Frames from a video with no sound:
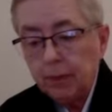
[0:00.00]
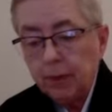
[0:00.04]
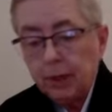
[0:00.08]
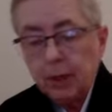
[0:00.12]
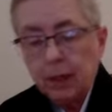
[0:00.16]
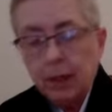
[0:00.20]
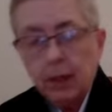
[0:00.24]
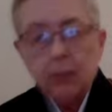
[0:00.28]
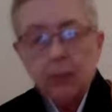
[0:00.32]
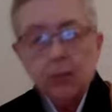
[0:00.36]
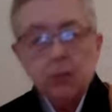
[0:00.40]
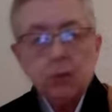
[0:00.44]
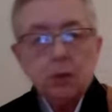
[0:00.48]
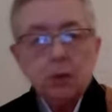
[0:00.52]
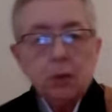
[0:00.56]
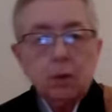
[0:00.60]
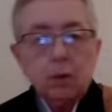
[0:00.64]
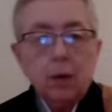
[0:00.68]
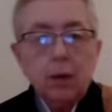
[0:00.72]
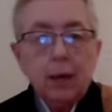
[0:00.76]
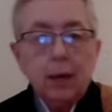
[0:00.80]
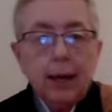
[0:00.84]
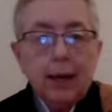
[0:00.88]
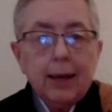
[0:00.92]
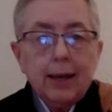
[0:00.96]
And so I
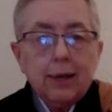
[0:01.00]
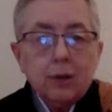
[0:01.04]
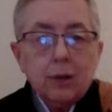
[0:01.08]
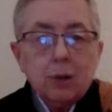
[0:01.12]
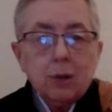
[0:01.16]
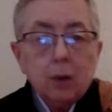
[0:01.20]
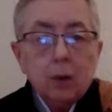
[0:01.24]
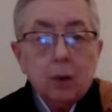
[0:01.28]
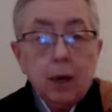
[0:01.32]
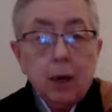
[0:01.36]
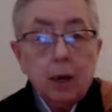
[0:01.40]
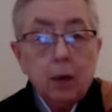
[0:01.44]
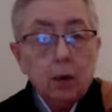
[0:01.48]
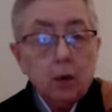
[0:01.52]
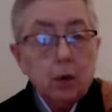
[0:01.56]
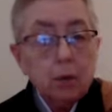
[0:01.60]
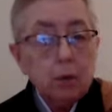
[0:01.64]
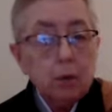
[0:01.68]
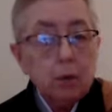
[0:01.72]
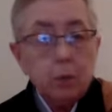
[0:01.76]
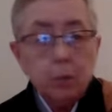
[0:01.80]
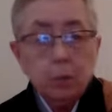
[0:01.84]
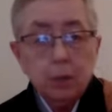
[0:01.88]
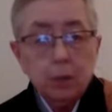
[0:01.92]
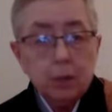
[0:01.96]
ask you, how could we
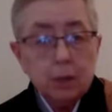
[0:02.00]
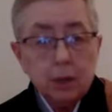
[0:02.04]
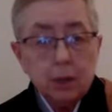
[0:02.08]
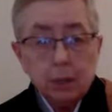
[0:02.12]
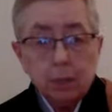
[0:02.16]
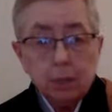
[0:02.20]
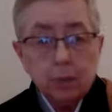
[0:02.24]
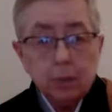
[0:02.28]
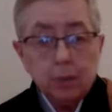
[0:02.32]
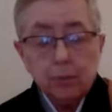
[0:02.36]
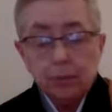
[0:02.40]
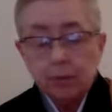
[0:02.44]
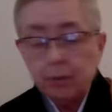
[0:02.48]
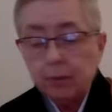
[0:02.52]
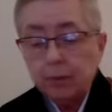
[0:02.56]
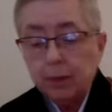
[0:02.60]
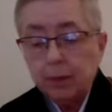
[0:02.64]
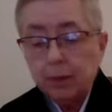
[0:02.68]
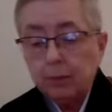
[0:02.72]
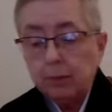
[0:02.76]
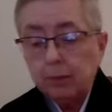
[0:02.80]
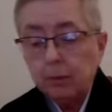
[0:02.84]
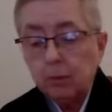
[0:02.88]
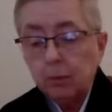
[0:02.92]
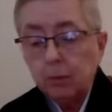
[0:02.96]
be separate from
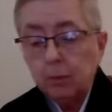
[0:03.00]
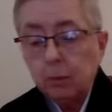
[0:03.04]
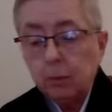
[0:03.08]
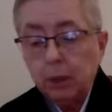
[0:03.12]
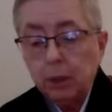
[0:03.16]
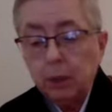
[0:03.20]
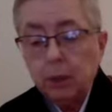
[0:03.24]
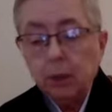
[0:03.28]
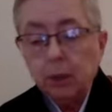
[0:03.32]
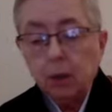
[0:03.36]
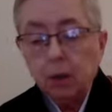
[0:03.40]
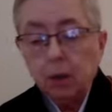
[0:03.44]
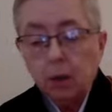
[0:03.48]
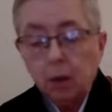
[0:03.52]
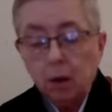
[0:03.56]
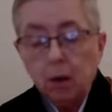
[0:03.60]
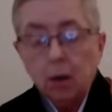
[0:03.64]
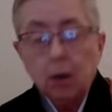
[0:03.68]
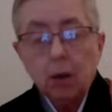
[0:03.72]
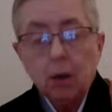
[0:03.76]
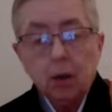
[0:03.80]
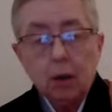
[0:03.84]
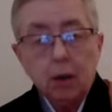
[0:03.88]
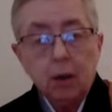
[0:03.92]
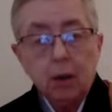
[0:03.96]
them? We
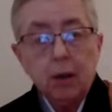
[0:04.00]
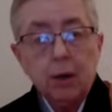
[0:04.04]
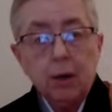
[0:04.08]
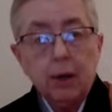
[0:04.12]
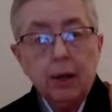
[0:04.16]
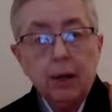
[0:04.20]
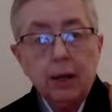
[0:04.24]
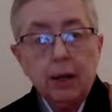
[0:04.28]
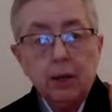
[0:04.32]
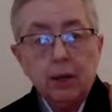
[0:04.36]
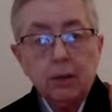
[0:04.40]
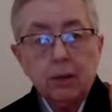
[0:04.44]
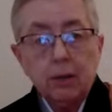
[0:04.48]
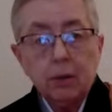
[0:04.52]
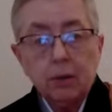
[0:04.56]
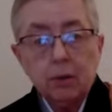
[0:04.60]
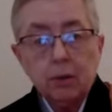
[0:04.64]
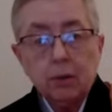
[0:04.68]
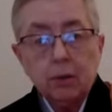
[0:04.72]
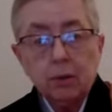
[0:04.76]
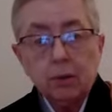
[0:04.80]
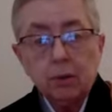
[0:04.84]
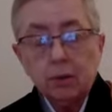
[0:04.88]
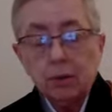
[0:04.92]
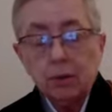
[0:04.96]
are our
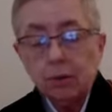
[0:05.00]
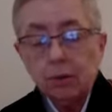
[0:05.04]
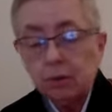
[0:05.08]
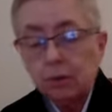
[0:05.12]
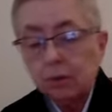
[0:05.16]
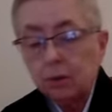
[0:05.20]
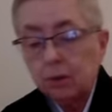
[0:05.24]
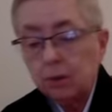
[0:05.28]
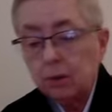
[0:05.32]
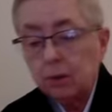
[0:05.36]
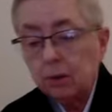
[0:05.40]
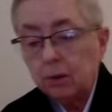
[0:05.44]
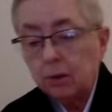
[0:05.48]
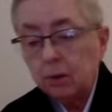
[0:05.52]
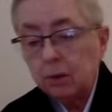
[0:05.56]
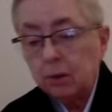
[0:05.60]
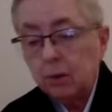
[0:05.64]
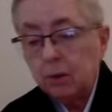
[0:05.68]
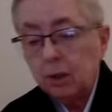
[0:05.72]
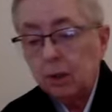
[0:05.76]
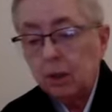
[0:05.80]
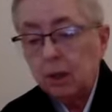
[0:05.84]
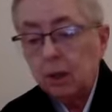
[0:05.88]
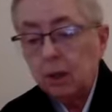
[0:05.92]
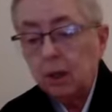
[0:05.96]
ancestors
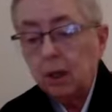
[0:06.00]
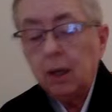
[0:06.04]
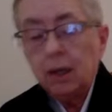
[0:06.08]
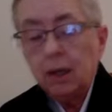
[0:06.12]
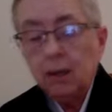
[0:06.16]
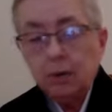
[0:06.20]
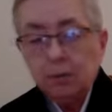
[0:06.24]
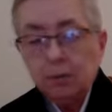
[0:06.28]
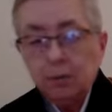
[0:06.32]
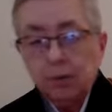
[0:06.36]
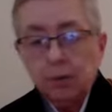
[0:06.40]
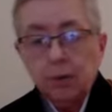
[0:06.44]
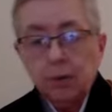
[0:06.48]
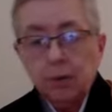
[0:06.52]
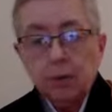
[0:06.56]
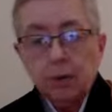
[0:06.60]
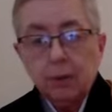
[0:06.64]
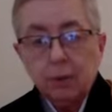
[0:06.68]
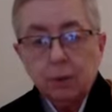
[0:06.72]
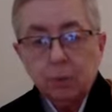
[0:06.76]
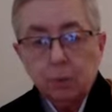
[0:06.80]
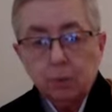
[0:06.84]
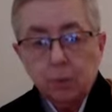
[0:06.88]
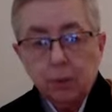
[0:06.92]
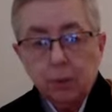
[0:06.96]
in a
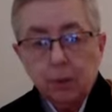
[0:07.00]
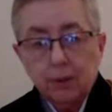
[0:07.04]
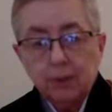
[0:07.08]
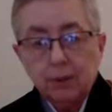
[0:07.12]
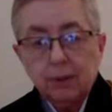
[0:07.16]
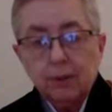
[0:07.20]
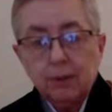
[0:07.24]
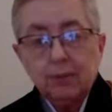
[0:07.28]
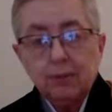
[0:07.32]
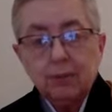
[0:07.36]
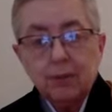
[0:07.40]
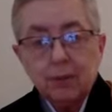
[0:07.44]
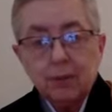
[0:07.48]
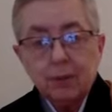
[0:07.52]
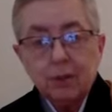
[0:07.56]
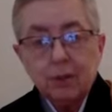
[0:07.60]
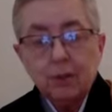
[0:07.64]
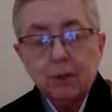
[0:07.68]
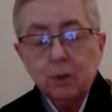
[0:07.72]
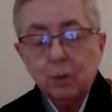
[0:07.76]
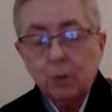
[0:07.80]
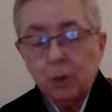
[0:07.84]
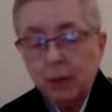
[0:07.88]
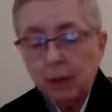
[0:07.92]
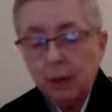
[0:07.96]
very real
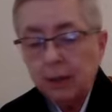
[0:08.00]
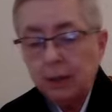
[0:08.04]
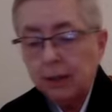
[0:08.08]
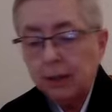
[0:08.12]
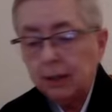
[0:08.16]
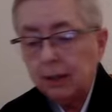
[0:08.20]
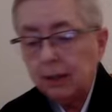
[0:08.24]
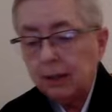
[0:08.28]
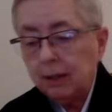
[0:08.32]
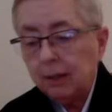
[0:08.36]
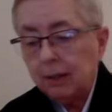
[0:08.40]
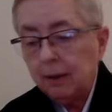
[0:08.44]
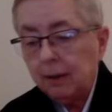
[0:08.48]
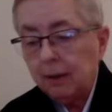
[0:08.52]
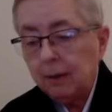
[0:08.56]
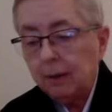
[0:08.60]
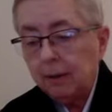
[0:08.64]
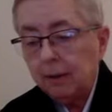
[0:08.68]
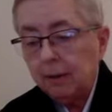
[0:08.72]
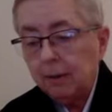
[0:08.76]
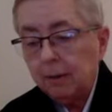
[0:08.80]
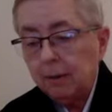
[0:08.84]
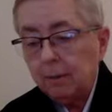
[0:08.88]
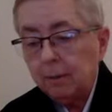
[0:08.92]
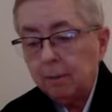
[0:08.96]
physical way.
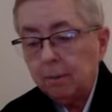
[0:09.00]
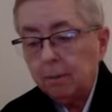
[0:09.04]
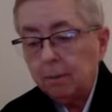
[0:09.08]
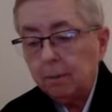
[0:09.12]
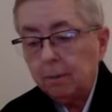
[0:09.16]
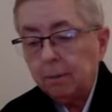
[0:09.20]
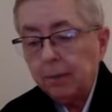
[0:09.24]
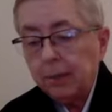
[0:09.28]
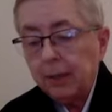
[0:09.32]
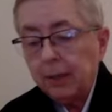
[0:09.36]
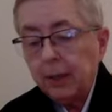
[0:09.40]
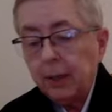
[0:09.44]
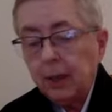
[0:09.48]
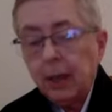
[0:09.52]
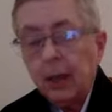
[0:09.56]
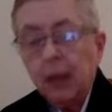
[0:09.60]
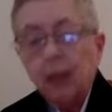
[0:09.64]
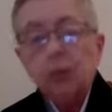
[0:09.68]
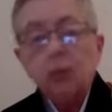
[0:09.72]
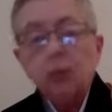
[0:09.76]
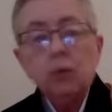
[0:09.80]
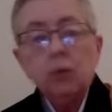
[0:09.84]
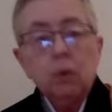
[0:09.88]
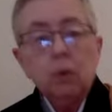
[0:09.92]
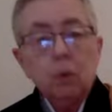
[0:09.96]
And
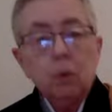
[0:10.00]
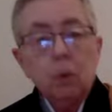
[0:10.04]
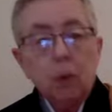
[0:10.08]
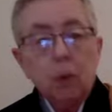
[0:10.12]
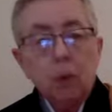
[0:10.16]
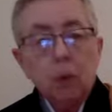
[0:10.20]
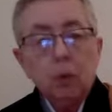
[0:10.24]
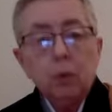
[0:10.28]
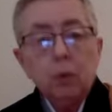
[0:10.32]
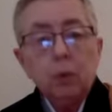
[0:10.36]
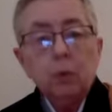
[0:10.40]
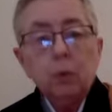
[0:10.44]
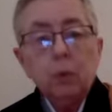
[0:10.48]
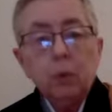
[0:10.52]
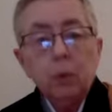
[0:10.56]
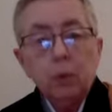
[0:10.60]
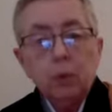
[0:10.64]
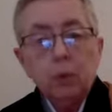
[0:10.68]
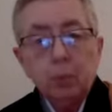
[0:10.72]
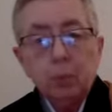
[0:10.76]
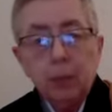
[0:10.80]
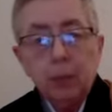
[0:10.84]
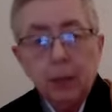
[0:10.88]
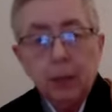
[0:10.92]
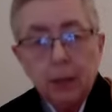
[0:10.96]
you know what? We will
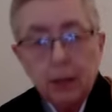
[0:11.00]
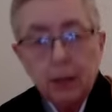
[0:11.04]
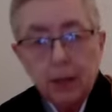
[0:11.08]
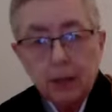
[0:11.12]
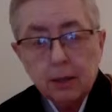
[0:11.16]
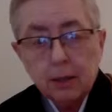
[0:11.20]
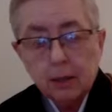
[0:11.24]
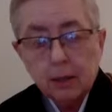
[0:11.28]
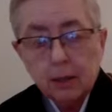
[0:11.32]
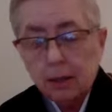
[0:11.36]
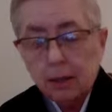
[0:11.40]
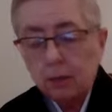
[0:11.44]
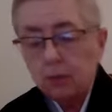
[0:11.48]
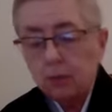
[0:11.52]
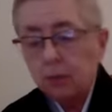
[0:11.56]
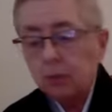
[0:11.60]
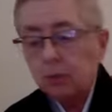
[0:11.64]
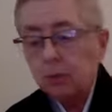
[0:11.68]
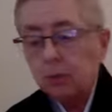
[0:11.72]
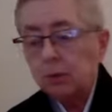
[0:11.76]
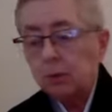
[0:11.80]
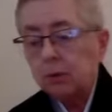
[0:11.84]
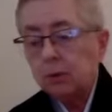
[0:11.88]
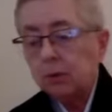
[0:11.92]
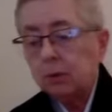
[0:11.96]
be
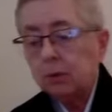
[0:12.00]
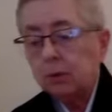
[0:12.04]
ancestors.